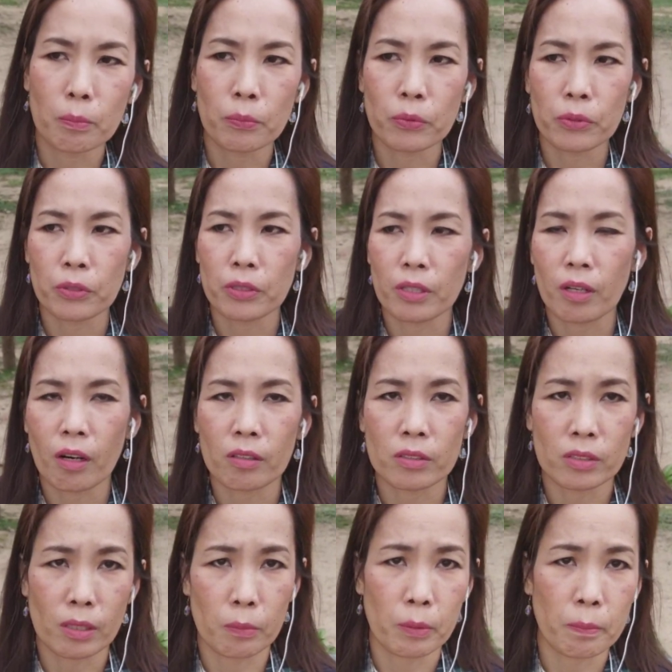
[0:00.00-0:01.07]
on
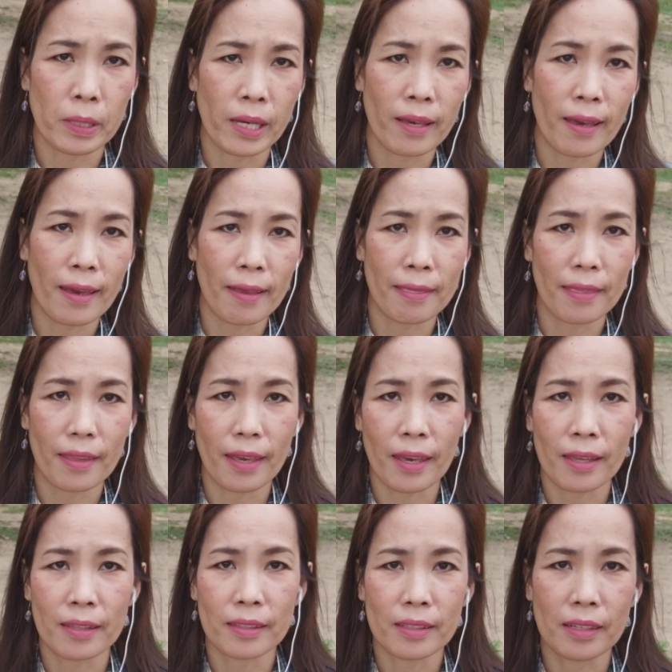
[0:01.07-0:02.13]
top of my head.
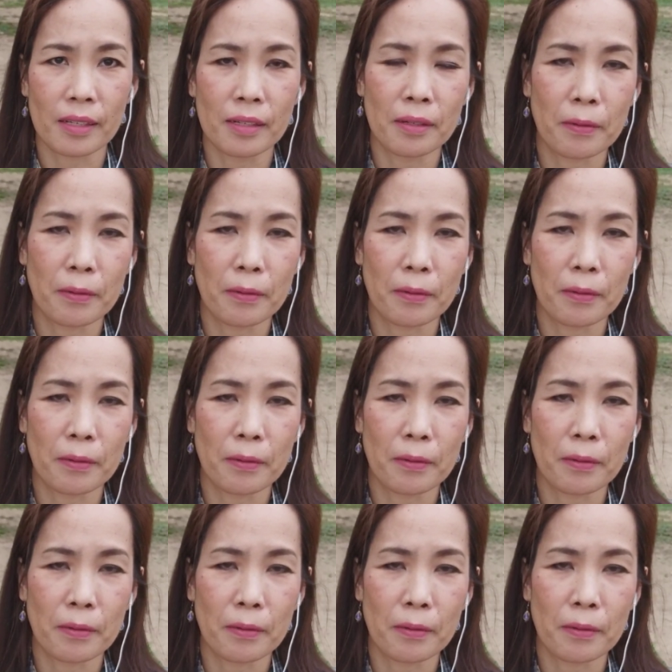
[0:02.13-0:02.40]
And uh,